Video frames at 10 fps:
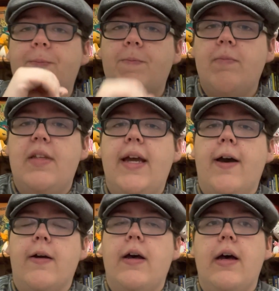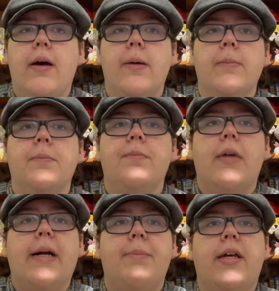yeah, I'm
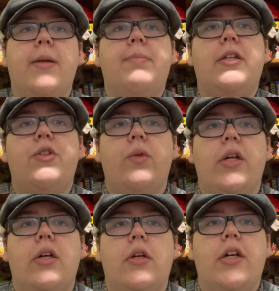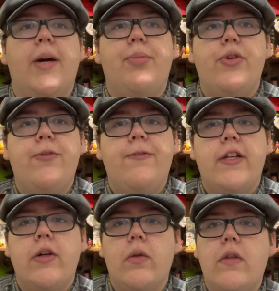going to be doing a couple new
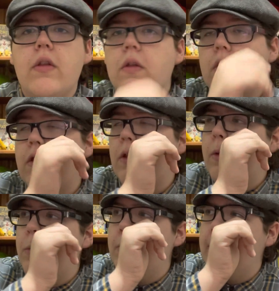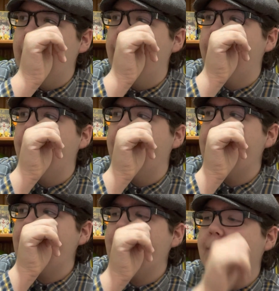videos soon. I'm
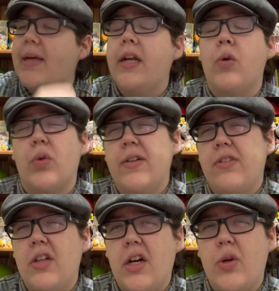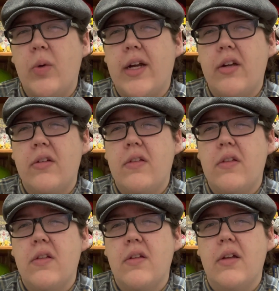getting rid of a lot of
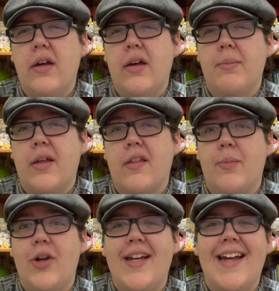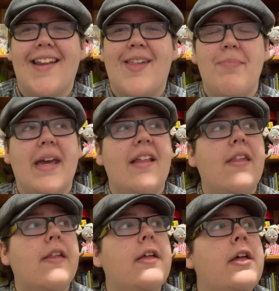records, because I'm running out of
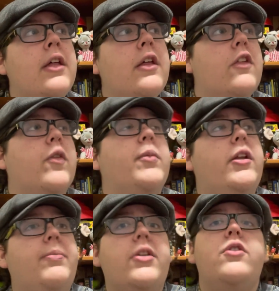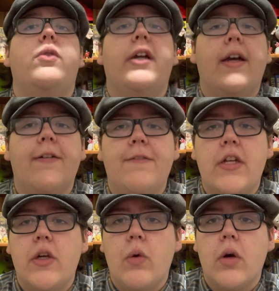space. So I'm going to be doing a
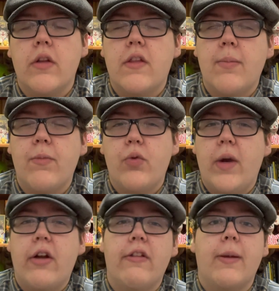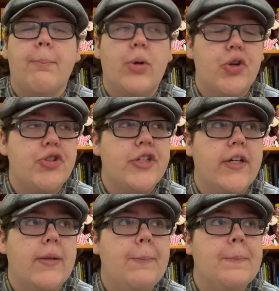video on some of the records I'm purging.